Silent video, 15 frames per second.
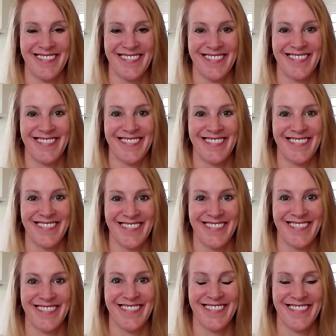
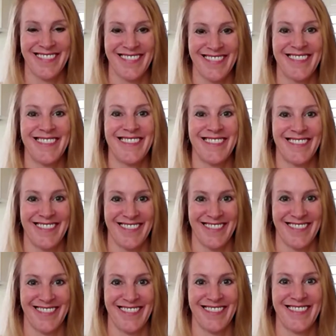
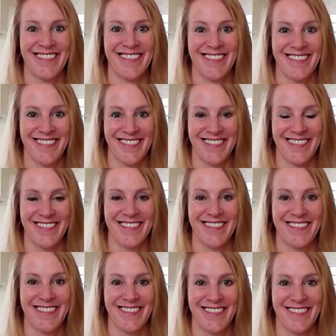
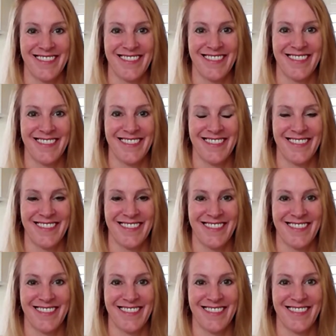
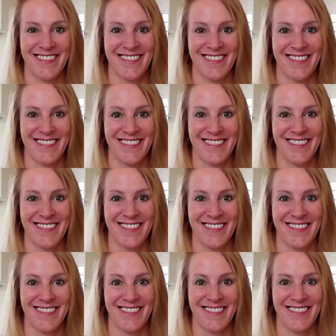
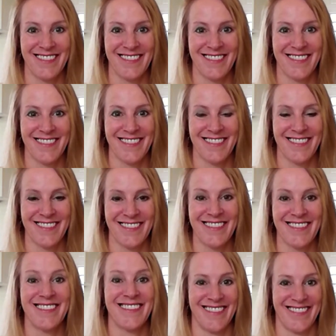
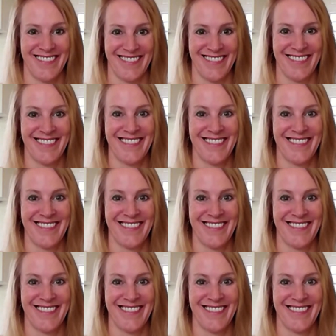[no speech]